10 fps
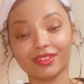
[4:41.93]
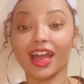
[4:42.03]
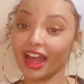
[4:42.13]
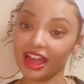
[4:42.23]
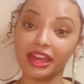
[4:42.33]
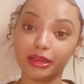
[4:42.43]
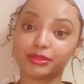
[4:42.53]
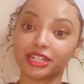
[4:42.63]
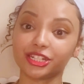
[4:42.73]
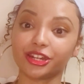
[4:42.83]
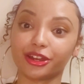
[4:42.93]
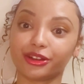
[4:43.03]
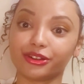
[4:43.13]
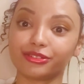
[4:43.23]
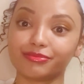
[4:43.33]
I am such a
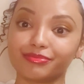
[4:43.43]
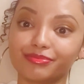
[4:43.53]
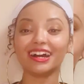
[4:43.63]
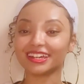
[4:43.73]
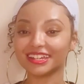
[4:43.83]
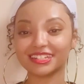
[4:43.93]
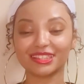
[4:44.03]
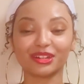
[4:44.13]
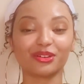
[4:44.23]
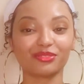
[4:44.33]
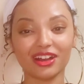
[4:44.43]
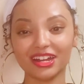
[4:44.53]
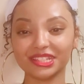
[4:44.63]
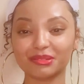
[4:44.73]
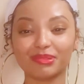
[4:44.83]
nerd. Against the
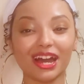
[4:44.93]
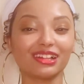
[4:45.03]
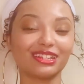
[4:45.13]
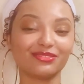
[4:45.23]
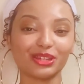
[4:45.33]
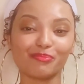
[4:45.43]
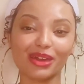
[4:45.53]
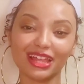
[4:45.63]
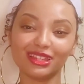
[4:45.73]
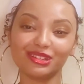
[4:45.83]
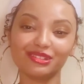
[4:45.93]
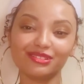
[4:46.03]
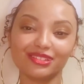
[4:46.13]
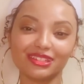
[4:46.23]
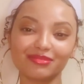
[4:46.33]
Currant by Olivia
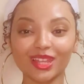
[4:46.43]
Matthews.